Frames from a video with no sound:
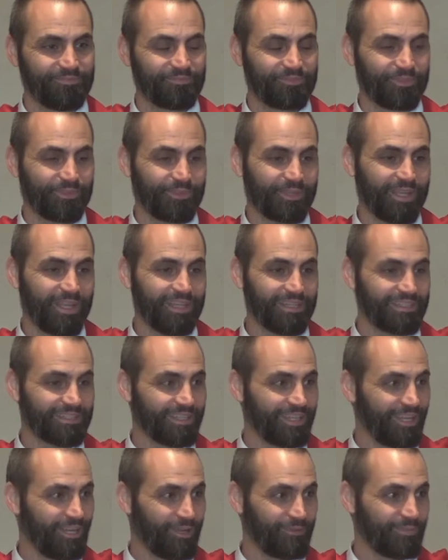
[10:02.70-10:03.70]
So God
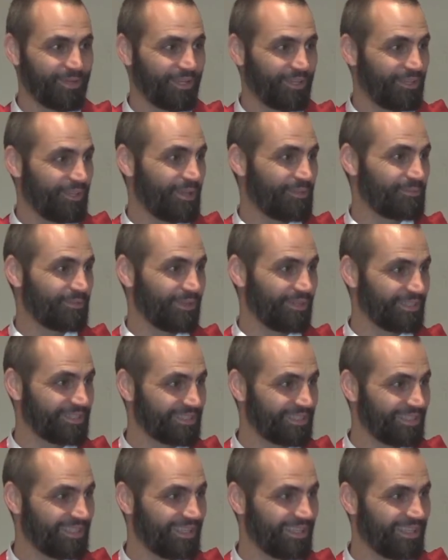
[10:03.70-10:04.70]
doesn't care about
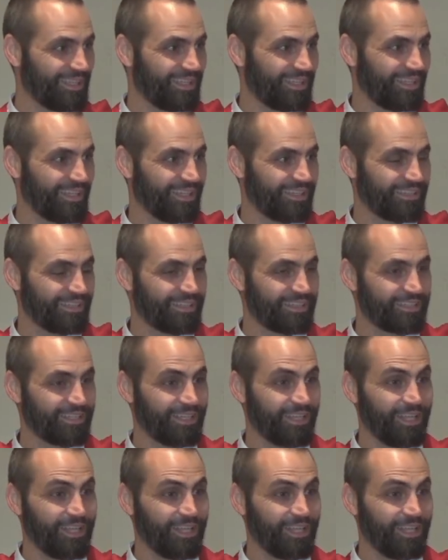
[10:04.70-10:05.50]
numbers. Just,